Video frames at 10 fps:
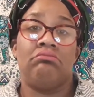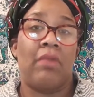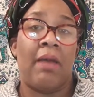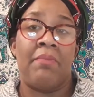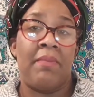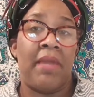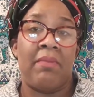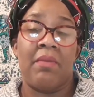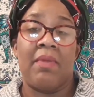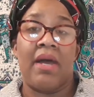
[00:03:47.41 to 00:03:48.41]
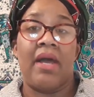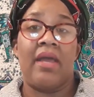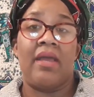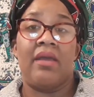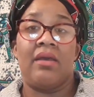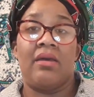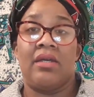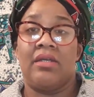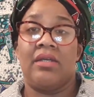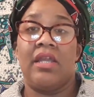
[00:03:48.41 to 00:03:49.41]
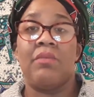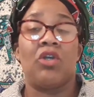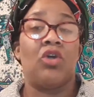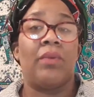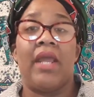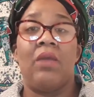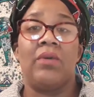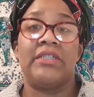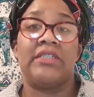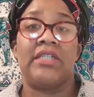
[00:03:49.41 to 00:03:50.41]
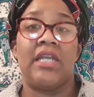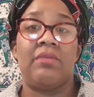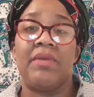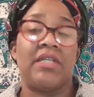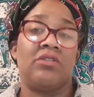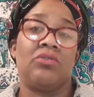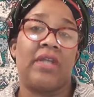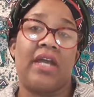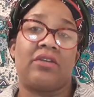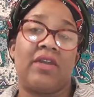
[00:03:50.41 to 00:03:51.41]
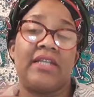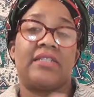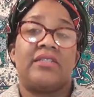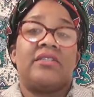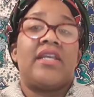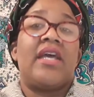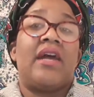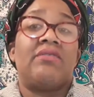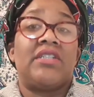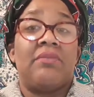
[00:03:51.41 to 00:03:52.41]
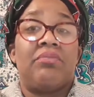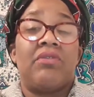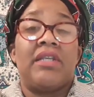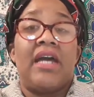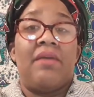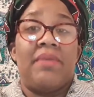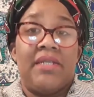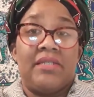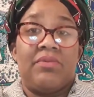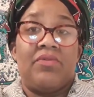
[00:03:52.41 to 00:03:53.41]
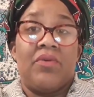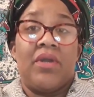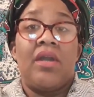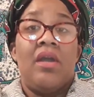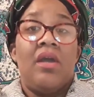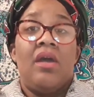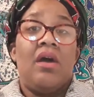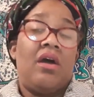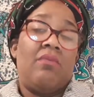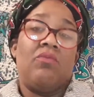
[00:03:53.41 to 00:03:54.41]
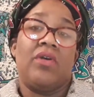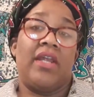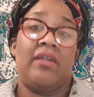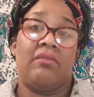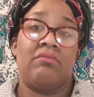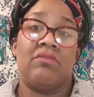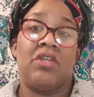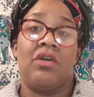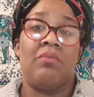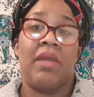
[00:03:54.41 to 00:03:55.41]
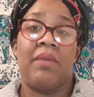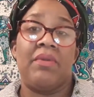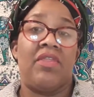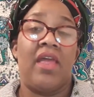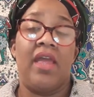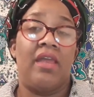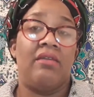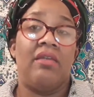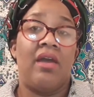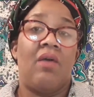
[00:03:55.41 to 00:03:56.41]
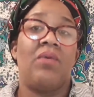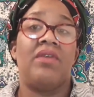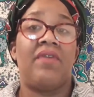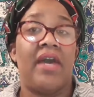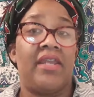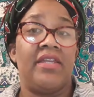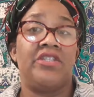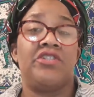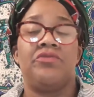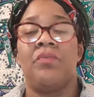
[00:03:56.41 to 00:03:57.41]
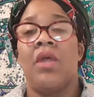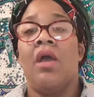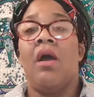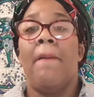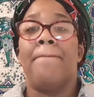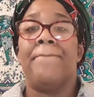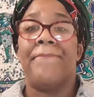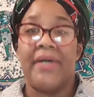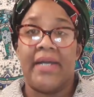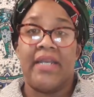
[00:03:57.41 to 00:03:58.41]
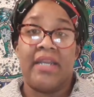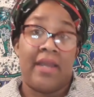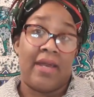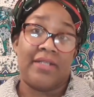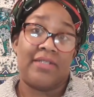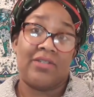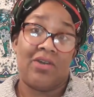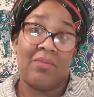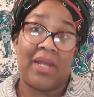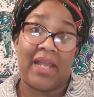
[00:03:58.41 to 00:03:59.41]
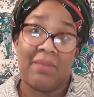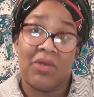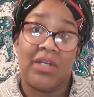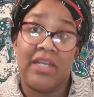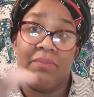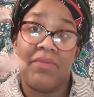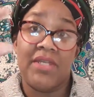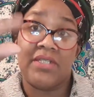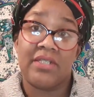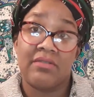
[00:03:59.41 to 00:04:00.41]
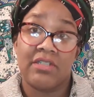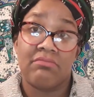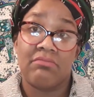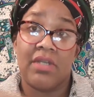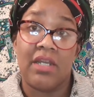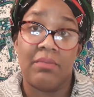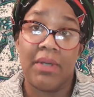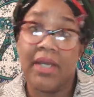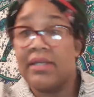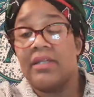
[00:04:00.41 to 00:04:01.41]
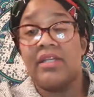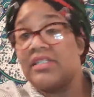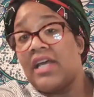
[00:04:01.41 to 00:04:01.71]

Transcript: maybe my hemoglobin A1C, because no doctor has said I was in pre-diabetes before, maybe then I wouldn't have had an issue. But yes, so I'm like, I'm going to nip this in the bud, because I